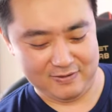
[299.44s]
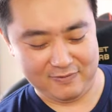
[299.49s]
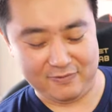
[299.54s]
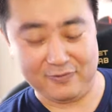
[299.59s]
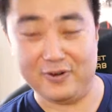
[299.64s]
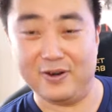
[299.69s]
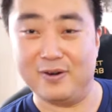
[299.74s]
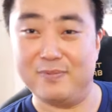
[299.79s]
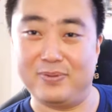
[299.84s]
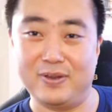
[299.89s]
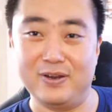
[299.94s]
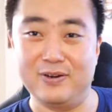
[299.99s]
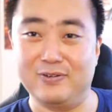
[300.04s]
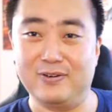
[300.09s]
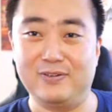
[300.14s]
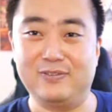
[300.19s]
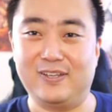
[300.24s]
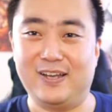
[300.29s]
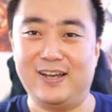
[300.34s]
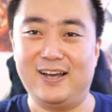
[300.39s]
For a
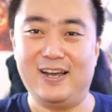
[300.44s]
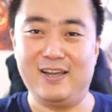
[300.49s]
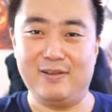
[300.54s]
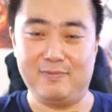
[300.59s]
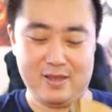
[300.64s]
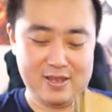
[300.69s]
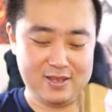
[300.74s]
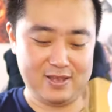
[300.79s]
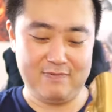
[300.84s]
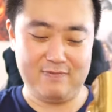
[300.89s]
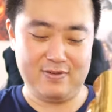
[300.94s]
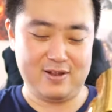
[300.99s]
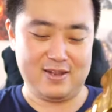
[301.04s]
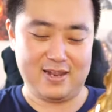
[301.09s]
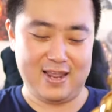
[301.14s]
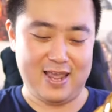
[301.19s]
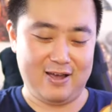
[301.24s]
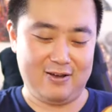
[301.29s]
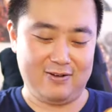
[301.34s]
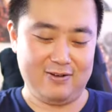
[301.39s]
period of time, and even
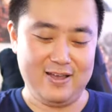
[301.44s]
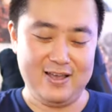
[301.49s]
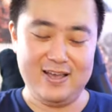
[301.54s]
now,